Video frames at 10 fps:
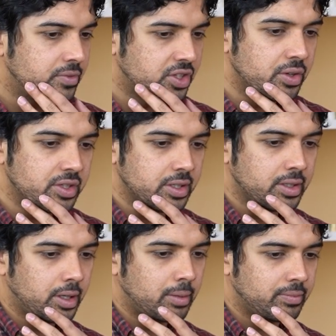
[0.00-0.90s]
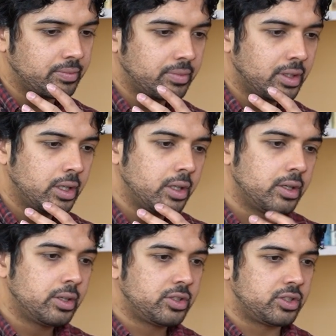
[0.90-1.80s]
So am
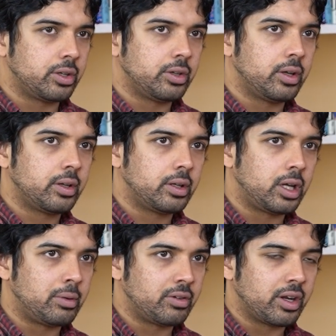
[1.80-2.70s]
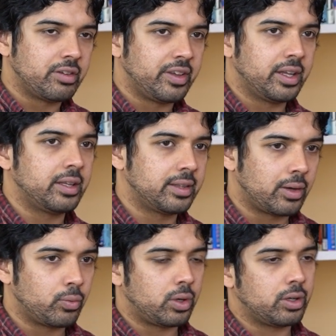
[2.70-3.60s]
I right in thinking
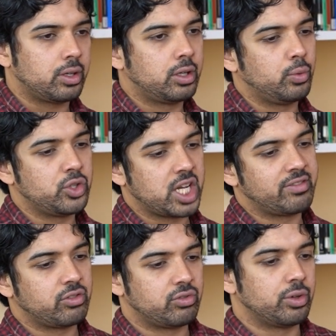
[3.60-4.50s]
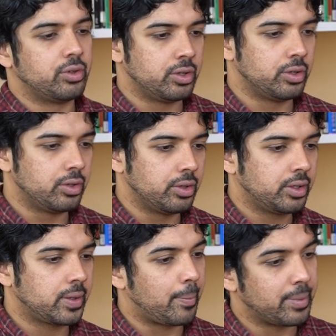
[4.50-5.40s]
that whichever route you
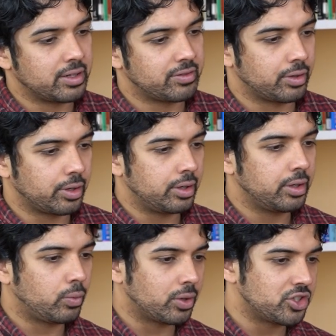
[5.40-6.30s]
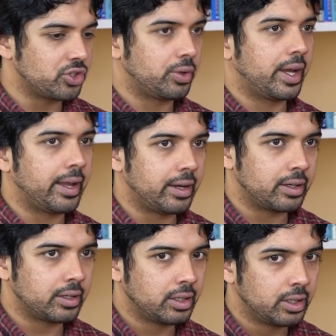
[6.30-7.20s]
come in through, once you're
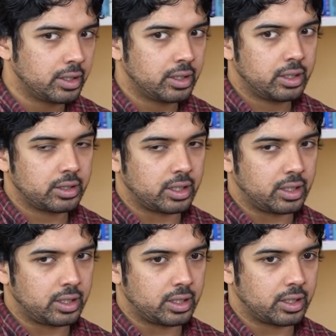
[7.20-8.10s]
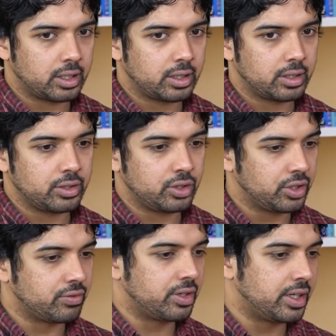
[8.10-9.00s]
in, you
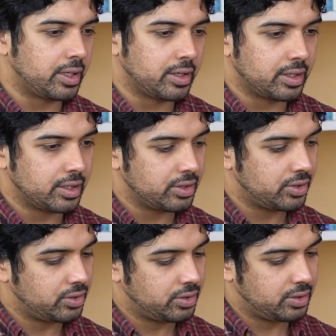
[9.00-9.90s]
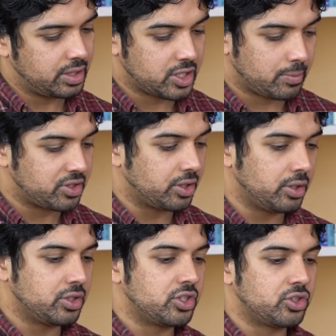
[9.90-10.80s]
can really, it's up to you to